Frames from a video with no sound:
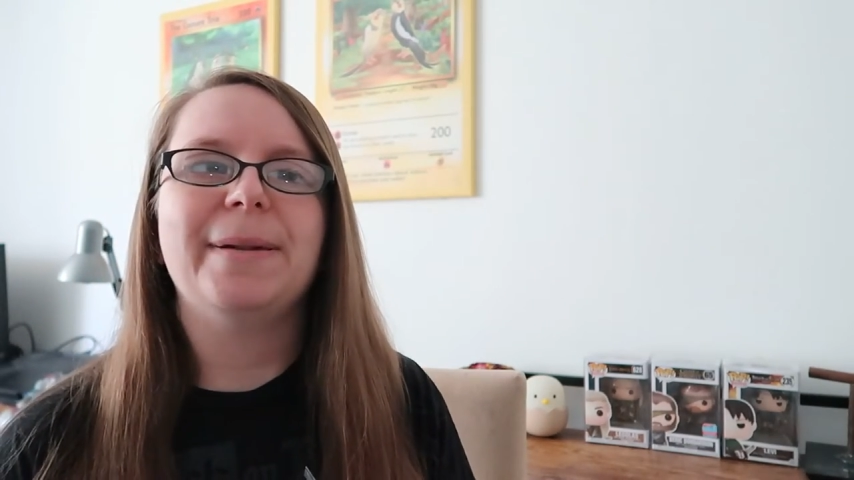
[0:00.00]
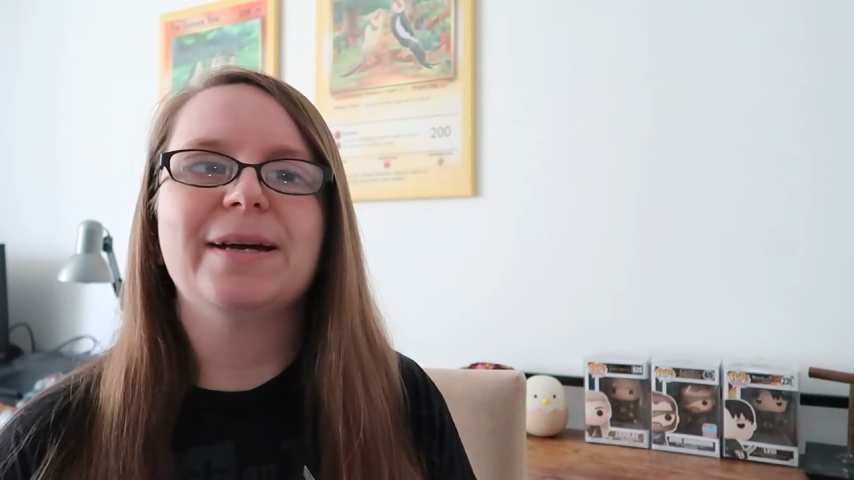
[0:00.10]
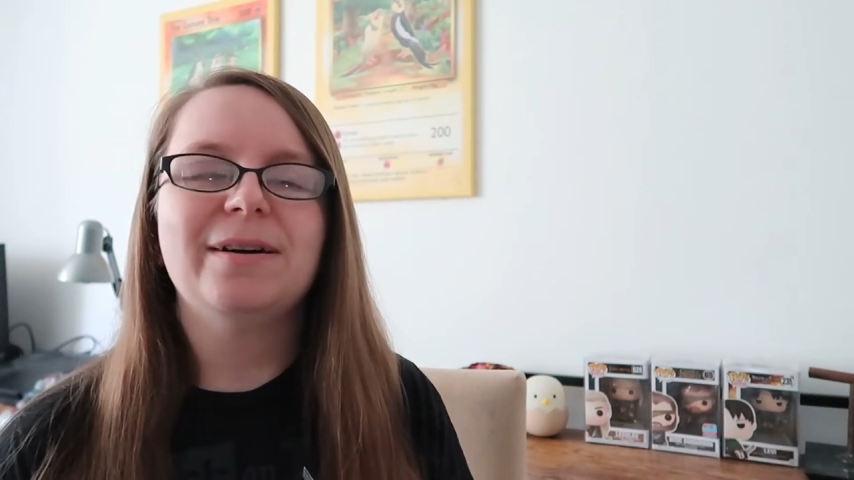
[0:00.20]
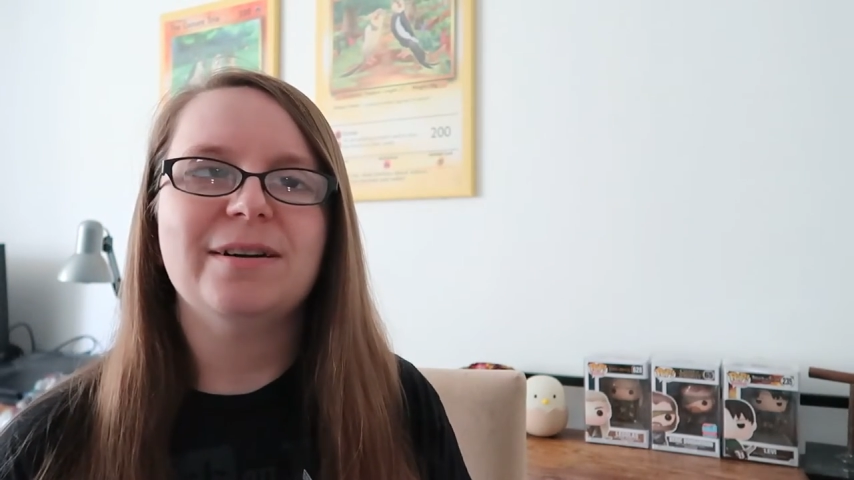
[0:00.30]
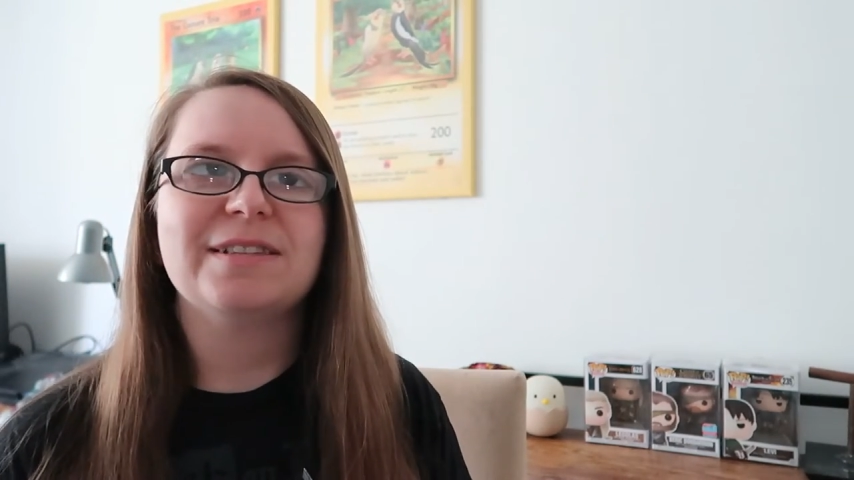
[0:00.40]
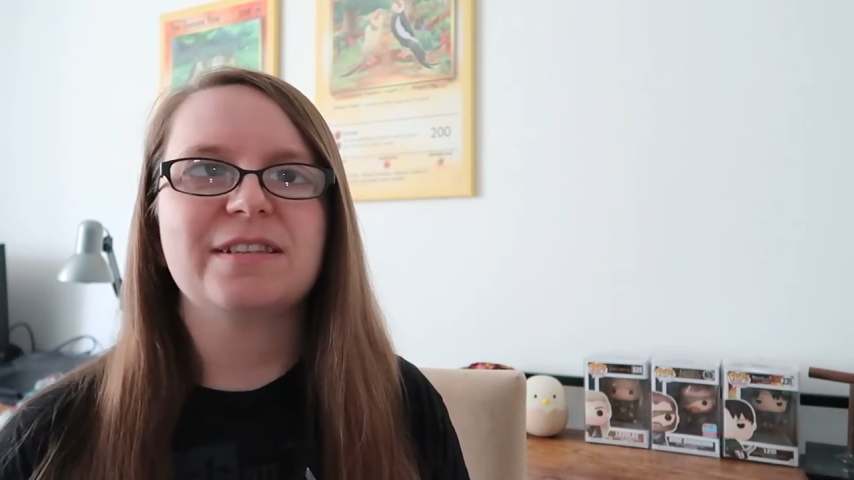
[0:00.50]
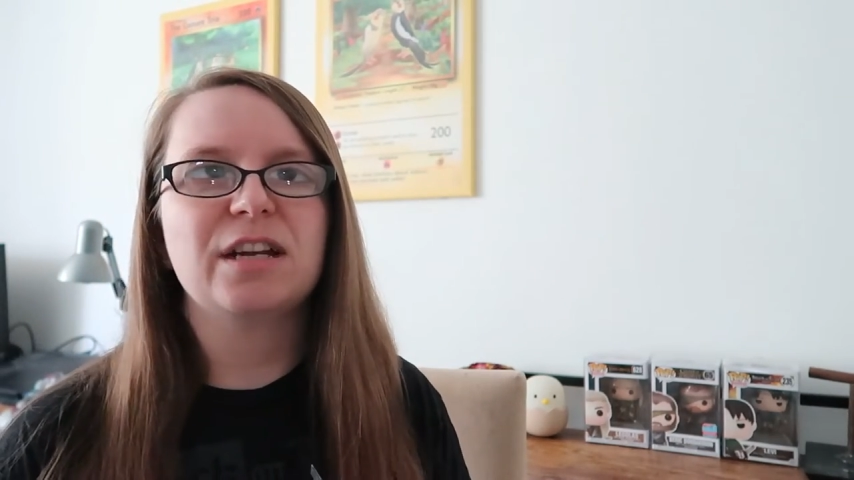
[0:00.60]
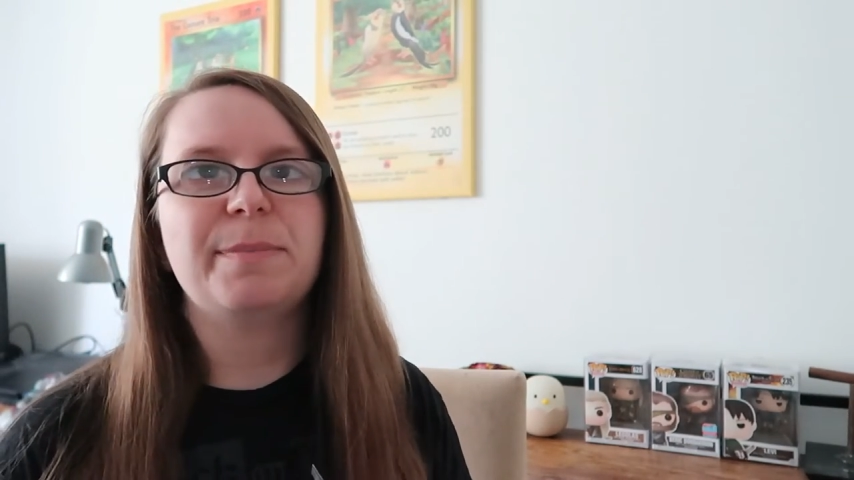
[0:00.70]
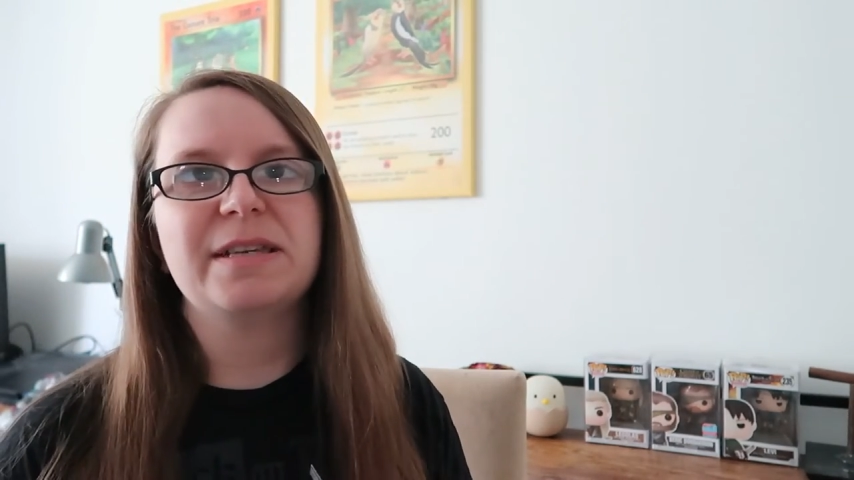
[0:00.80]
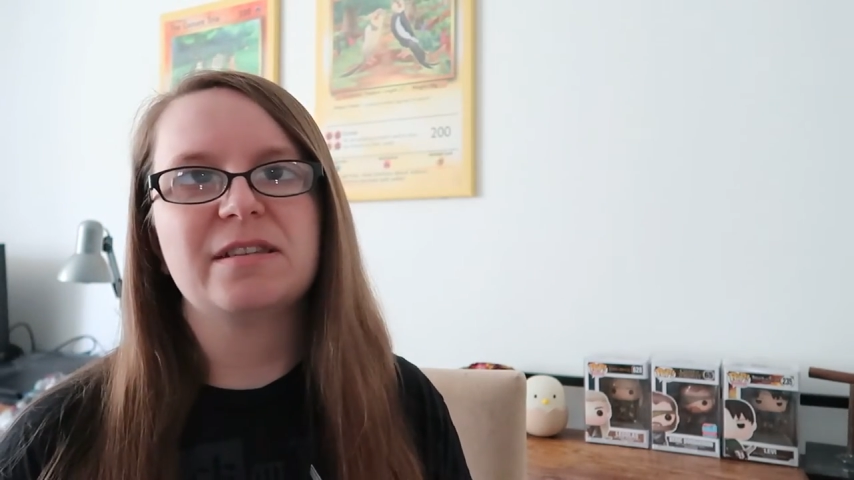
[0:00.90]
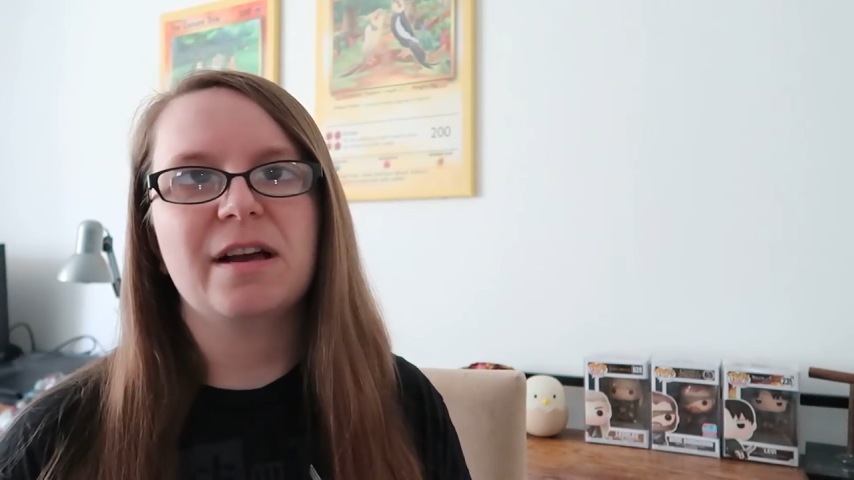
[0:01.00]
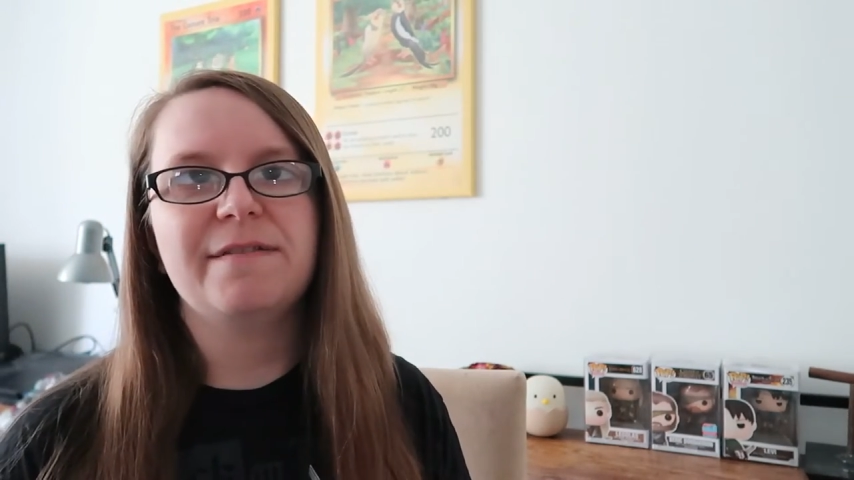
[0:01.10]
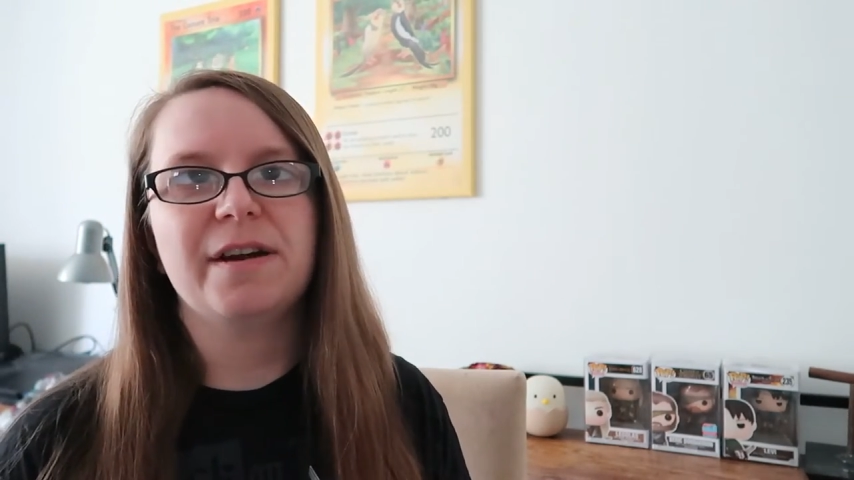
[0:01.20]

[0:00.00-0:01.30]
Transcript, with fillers: because there's going to be slight